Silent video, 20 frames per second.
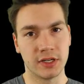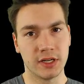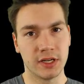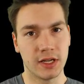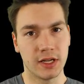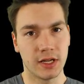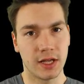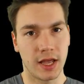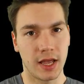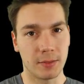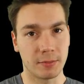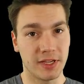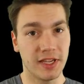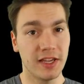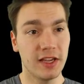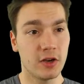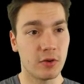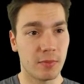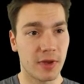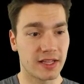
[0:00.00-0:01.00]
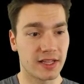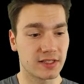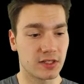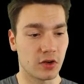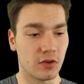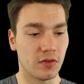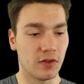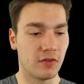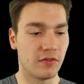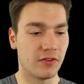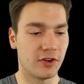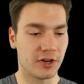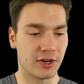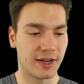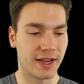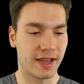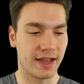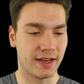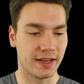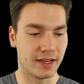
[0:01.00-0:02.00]
um, key commands all over
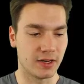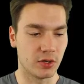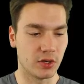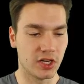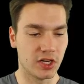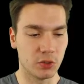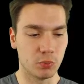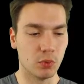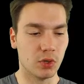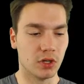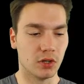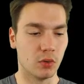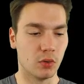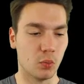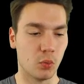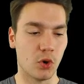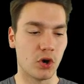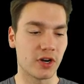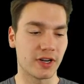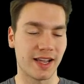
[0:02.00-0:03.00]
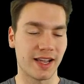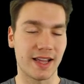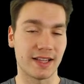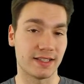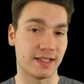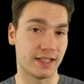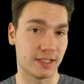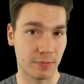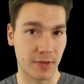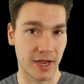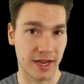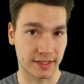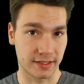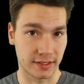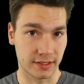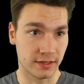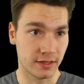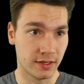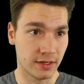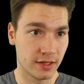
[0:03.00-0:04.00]
again and it will work as
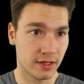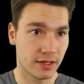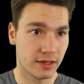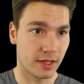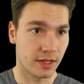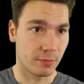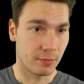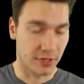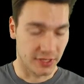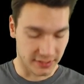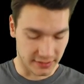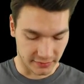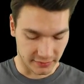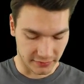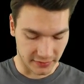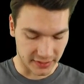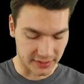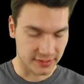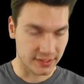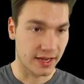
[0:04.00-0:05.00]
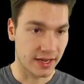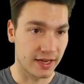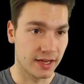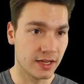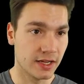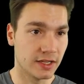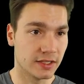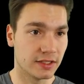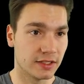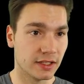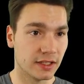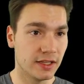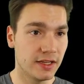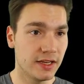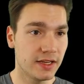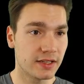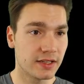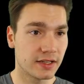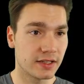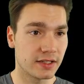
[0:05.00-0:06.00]
expected. That means if I say
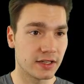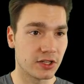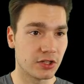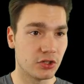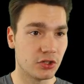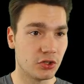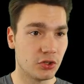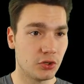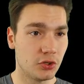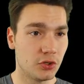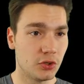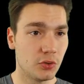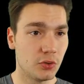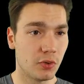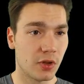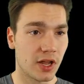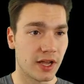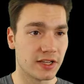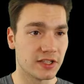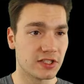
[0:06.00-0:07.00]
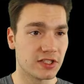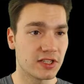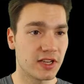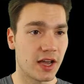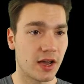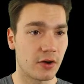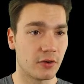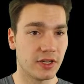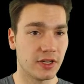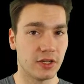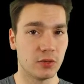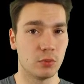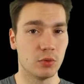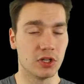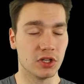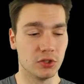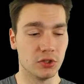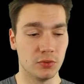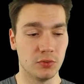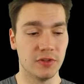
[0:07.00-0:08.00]
delete and then two lines down, it will
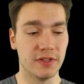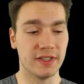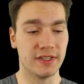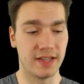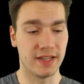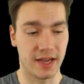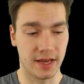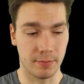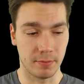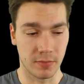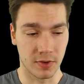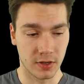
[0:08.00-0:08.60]
do the same.